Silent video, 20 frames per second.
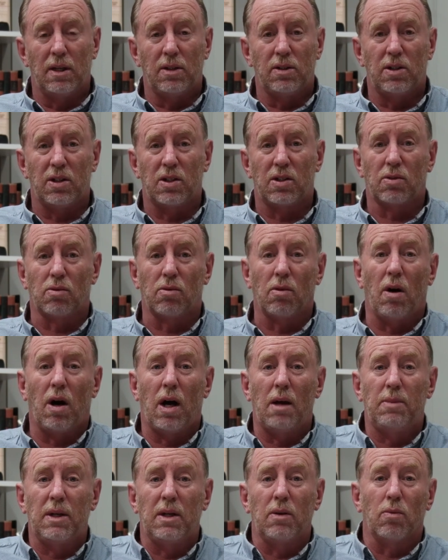
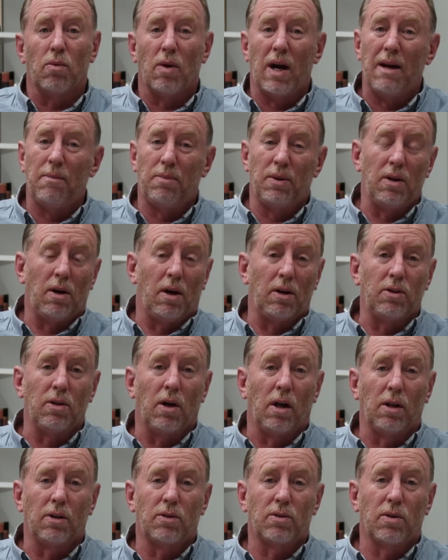describing rampant
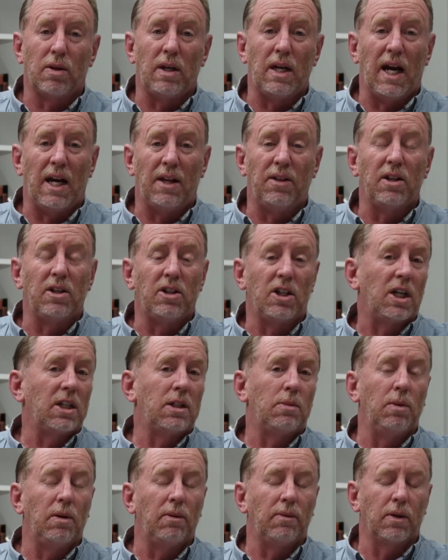idolatry and the
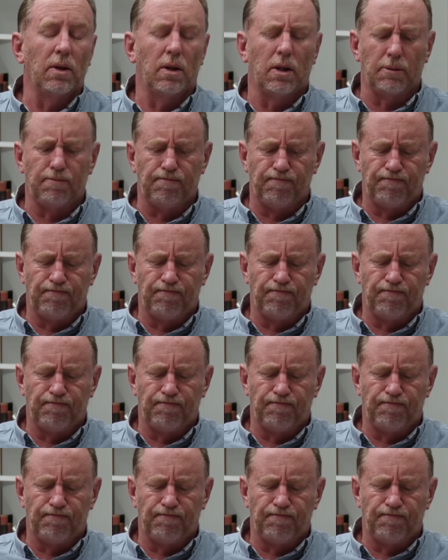judgment of God.